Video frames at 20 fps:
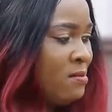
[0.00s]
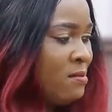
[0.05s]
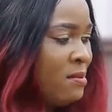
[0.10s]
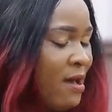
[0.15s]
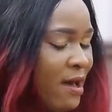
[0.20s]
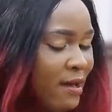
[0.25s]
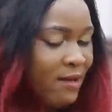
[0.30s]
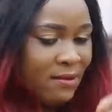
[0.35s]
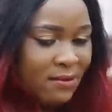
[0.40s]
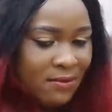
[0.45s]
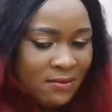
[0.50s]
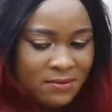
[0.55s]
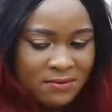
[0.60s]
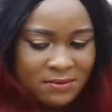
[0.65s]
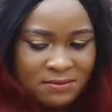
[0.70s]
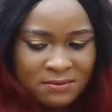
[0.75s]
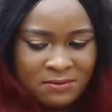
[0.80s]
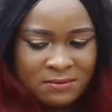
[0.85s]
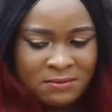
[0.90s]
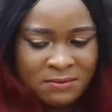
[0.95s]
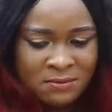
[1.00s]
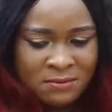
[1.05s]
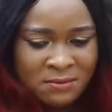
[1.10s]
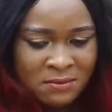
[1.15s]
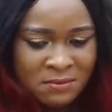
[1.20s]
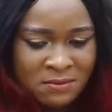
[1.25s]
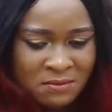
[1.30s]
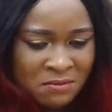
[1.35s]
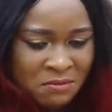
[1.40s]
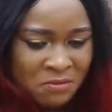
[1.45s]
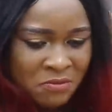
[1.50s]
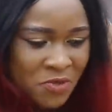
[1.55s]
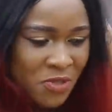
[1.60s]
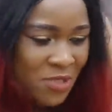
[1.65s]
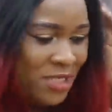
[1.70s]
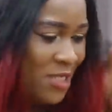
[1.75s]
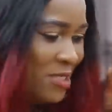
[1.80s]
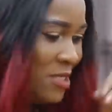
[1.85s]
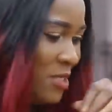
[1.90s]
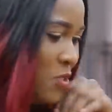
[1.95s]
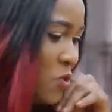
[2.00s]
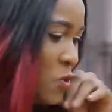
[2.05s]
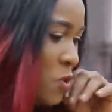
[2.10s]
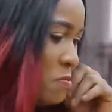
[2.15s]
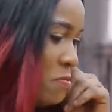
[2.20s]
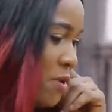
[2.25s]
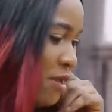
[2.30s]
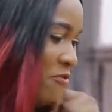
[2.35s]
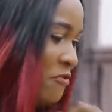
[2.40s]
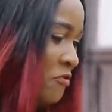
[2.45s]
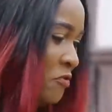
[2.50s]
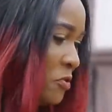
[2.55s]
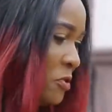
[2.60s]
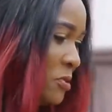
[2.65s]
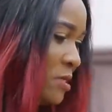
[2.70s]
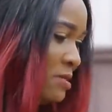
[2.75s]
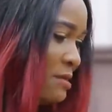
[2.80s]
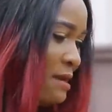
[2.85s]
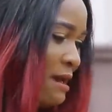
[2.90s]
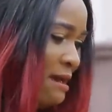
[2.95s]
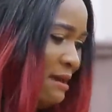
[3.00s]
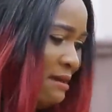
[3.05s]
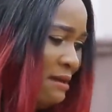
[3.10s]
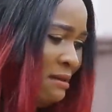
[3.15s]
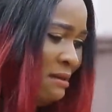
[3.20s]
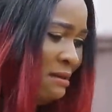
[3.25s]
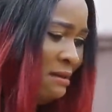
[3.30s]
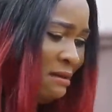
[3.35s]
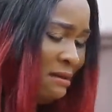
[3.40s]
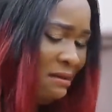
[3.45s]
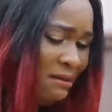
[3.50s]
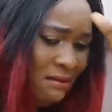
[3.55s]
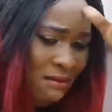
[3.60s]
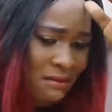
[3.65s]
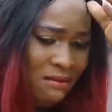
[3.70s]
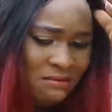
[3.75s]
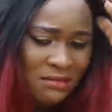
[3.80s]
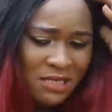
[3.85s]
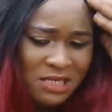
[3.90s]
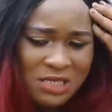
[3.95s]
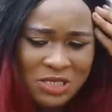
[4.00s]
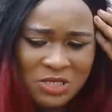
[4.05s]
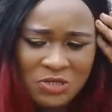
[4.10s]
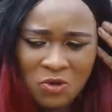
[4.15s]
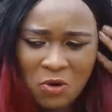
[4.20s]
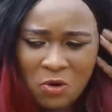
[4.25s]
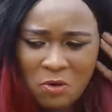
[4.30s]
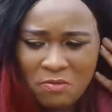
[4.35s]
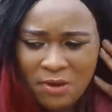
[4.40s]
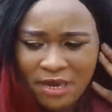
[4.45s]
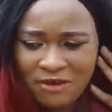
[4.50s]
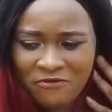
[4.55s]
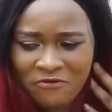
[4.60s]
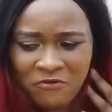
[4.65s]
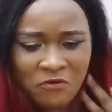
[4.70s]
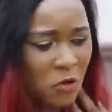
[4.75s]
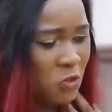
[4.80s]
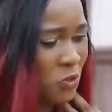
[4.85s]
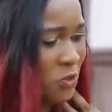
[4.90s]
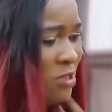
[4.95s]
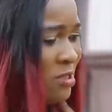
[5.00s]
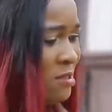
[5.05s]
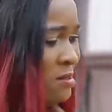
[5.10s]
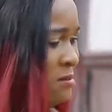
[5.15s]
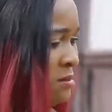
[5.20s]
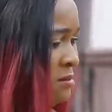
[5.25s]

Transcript: Hey, but this is all my fault, eh? This is all my fault.